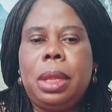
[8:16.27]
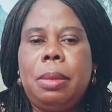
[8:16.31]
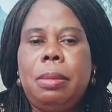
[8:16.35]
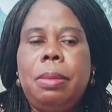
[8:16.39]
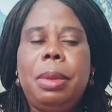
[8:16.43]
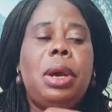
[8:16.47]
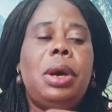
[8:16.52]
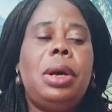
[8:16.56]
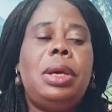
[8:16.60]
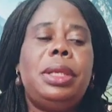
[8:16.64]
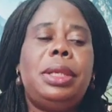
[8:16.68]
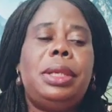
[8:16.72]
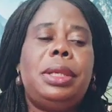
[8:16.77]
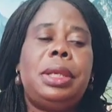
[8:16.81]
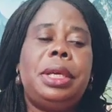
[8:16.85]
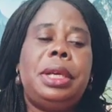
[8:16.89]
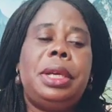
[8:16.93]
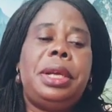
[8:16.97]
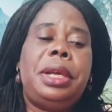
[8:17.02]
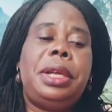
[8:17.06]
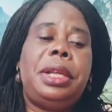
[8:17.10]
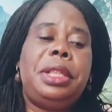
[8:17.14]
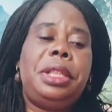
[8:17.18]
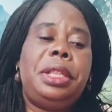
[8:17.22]
Because
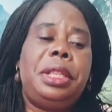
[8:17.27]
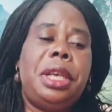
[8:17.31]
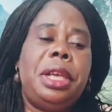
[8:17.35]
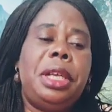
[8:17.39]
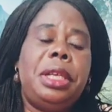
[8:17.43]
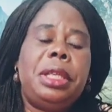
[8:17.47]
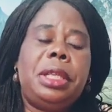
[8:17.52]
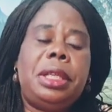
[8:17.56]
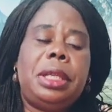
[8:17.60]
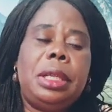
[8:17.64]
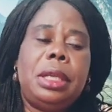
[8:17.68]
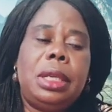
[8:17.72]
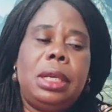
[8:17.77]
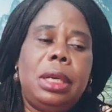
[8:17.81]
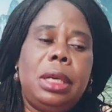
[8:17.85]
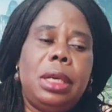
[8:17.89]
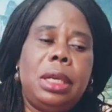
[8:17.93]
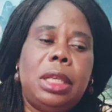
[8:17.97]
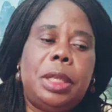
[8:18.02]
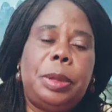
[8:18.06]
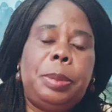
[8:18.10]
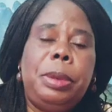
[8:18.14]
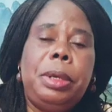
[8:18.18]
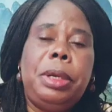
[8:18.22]
these
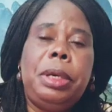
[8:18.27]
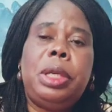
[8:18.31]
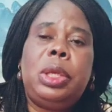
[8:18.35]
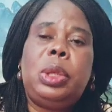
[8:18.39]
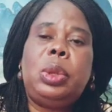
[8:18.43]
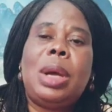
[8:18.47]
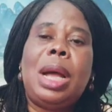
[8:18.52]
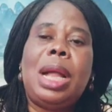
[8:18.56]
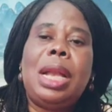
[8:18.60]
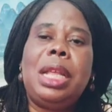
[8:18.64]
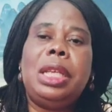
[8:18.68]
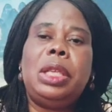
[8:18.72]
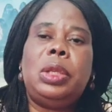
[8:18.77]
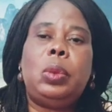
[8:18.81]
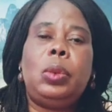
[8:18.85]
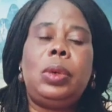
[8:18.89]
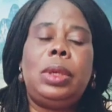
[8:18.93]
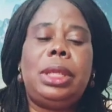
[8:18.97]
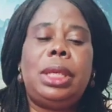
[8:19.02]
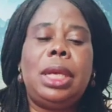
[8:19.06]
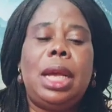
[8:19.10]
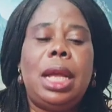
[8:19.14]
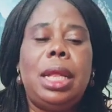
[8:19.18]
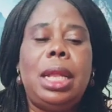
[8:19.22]
spiritualists
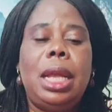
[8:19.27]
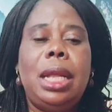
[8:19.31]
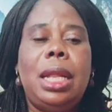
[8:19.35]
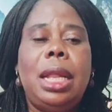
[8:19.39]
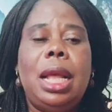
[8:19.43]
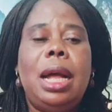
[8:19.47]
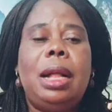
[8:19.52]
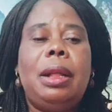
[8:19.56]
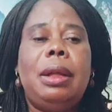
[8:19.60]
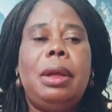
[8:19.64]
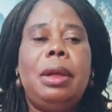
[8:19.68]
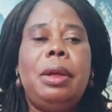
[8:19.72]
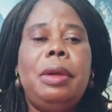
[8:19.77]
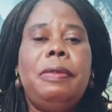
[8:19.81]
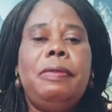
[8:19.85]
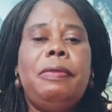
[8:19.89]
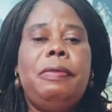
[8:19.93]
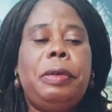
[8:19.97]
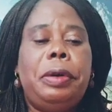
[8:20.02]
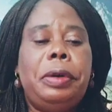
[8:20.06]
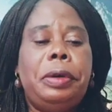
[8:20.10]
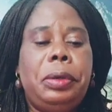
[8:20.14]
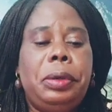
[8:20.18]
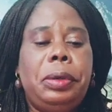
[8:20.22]
will tell them that
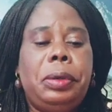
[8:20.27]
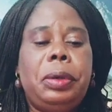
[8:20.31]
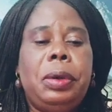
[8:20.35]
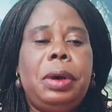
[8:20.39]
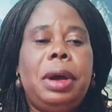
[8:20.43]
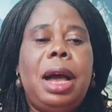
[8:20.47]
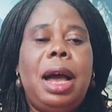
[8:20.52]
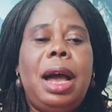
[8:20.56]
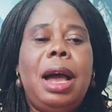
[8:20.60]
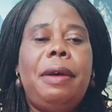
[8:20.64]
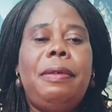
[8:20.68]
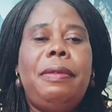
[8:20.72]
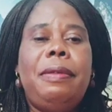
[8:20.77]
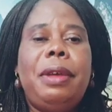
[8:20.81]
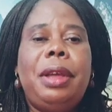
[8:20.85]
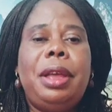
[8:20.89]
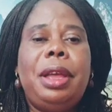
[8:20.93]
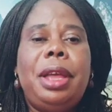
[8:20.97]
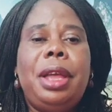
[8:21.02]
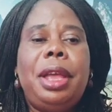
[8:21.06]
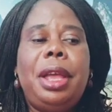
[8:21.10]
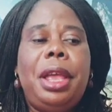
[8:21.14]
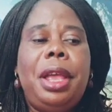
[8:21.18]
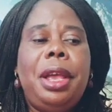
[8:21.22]
for you to have
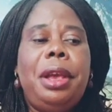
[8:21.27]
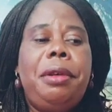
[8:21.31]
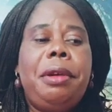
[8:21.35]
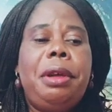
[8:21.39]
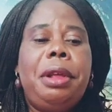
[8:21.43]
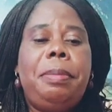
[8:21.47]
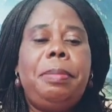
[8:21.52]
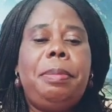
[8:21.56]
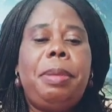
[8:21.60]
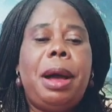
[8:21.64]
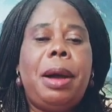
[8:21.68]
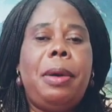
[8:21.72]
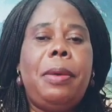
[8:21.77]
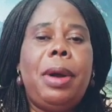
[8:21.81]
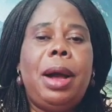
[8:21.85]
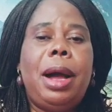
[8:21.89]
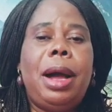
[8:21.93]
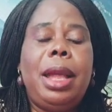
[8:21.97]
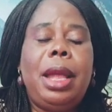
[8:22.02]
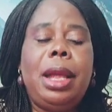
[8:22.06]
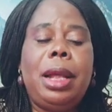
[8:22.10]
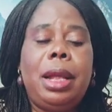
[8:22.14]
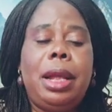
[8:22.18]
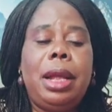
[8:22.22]
a great
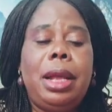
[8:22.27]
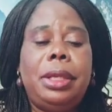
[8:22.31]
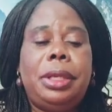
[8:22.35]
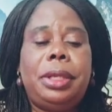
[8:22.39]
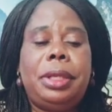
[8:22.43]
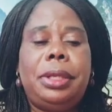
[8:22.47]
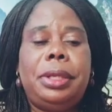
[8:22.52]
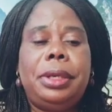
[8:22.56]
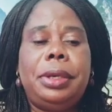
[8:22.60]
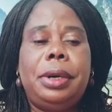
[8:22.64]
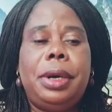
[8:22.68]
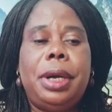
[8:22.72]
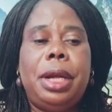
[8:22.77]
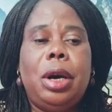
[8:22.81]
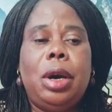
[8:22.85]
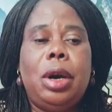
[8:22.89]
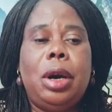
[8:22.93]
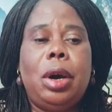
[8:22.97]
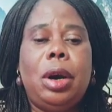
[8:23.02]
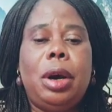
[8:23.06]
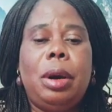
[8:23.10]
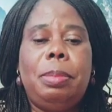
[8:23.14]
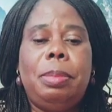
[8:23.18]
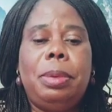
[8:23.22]
power against your
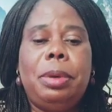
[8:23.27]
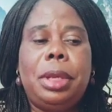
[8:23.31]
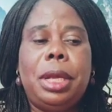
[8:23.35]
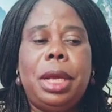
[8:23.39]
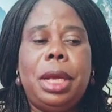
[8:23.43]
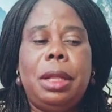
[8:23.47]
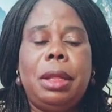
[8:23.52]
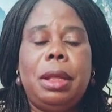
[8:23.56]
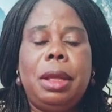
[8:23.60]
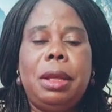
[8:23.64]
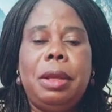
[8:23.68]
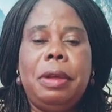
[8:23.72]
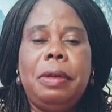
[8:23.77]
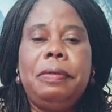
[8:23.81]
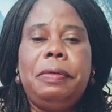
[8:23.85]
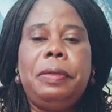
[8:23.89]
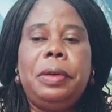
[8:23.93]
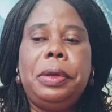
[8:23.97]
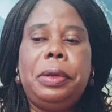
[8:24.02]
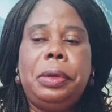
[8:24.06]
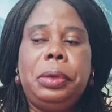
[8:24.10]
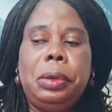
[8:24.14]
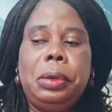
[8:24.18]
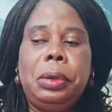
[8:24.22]
opponent,
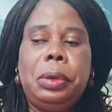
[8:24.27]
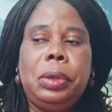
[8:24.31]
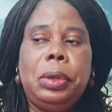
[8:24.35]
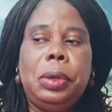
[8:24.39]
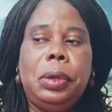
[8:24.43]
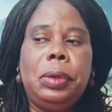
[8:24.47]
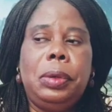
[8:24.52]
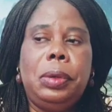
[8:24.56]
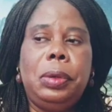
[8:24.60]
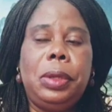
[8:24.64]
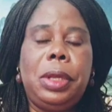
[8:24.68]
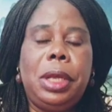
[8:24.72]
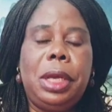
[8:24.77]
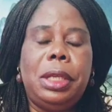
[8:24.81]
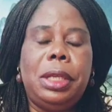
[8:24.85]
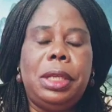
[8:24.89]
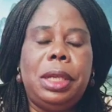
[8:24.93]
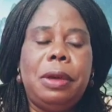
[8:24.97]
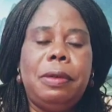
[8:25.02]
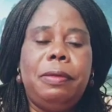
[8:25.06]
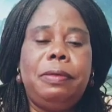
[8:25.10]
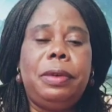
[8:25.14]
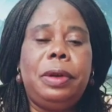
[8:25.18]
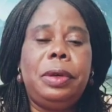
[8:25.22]
for you to do this,
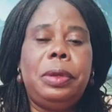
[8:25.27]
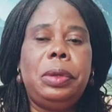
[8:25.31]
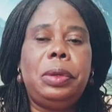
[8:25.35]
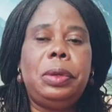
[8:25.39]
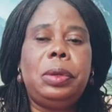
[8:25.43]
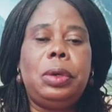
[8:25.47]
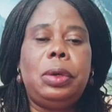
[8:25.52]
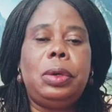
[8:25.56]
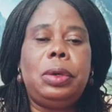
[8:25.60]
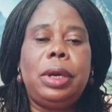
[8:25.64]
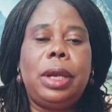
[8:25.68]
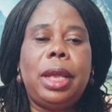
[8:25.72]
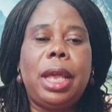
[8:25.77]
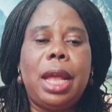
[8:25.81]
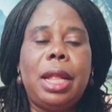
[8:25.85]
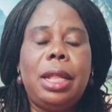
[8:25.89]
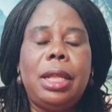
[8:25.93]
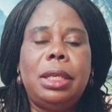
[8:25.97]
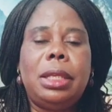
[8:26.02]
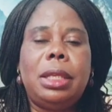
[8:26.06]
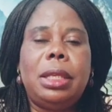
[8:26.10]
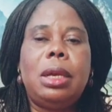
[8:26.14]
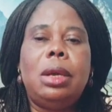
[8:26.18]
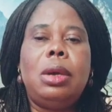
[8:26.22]
for you to get
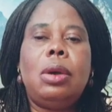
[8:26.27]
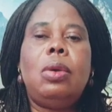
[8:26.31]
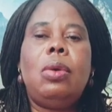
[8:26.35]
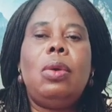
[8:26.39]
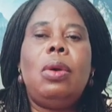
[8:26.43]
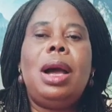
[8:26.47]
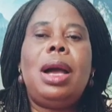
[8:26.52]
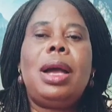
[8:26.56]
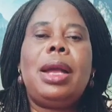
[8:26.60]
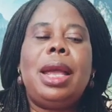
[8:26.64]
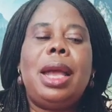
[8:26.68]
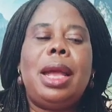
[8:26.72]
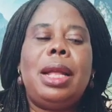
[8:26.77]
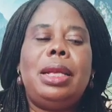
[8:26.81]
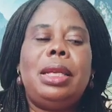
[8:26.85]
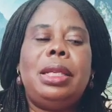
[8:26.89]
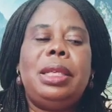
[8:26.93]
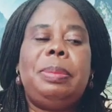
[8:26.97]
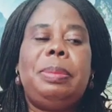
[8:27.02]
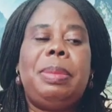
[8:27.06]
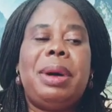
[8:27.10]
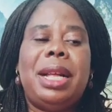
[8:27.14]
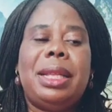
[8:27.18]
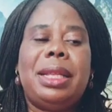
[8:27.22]
this, go and get
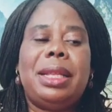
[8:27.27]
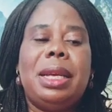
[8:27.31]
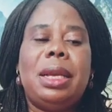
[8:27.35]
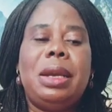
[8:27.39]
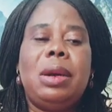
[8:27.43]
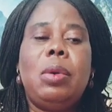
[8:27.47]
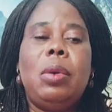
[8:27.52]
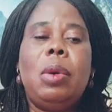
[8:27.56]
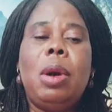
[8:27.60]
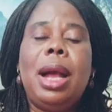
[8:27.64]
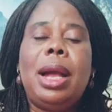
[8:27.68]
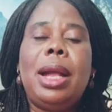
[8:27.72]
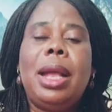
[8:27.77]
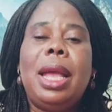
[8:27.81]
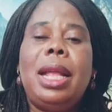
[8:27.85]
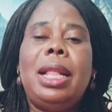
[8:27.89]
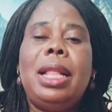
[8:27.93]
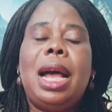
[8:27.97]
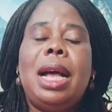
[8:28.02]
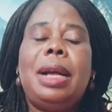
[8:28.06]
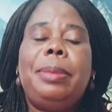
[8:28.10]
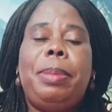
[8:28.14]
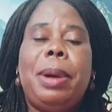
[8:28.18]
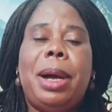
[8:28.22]
this part, go and get
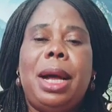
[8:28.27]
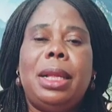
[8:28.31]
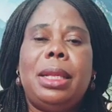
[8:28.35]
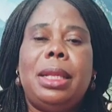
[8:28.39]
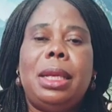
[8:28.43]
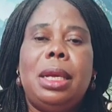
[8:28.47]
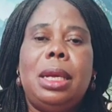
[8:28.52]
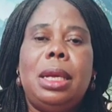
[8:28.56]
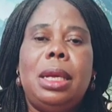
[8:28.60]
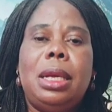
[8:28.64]
that part.